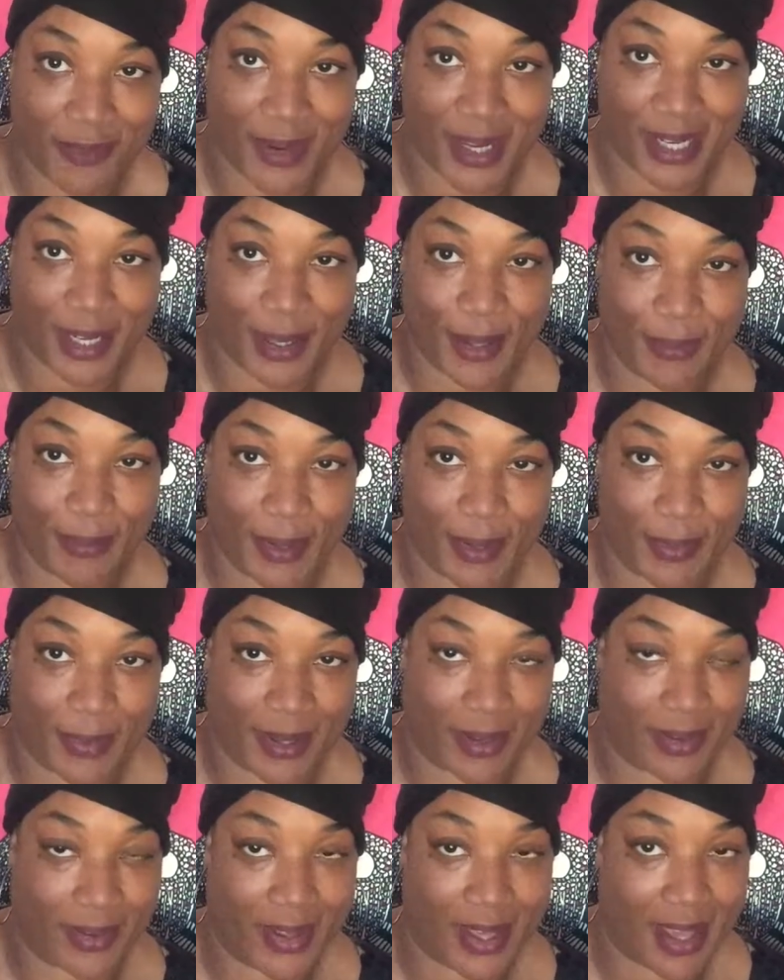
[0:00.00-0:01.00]
and I hope you're
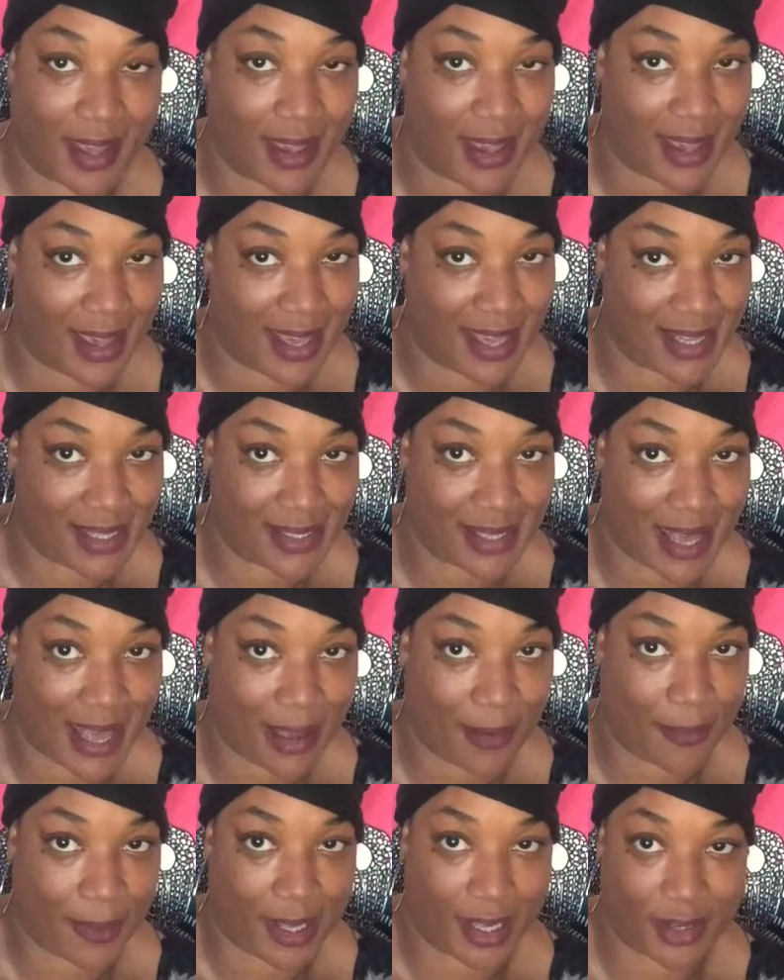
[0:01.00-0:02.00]
well. Here's
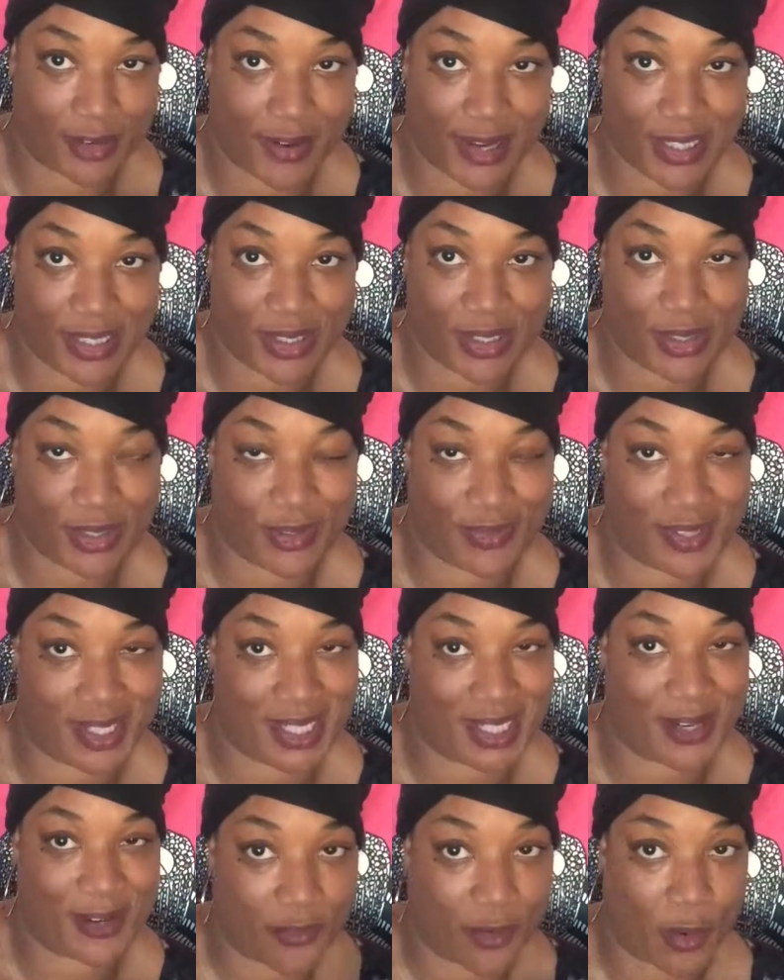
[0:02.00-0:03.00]
our gratitude video